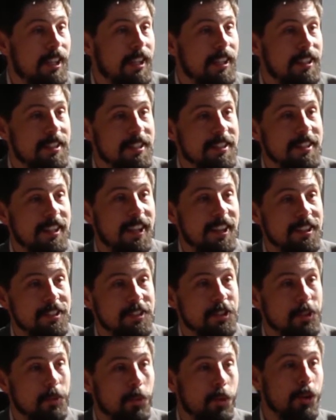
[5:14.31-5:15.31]
and he
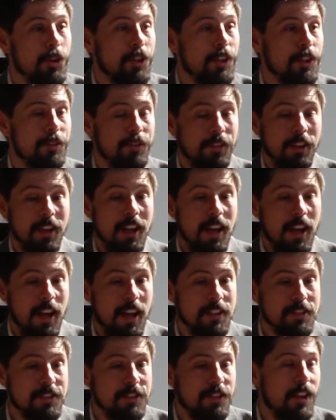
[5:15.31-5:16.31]
discounted the work of
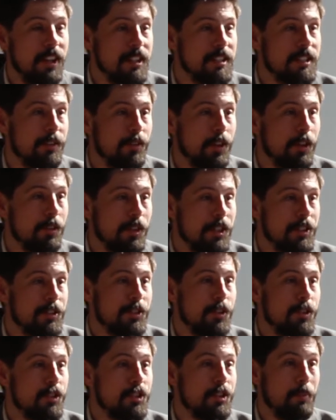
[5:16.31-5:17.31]
a scientific
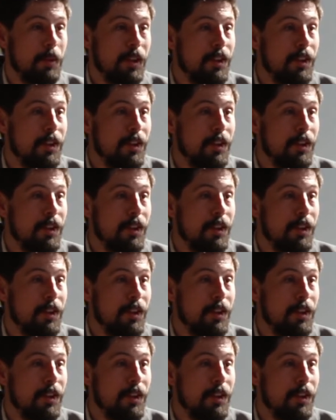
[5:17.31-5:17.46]
researcher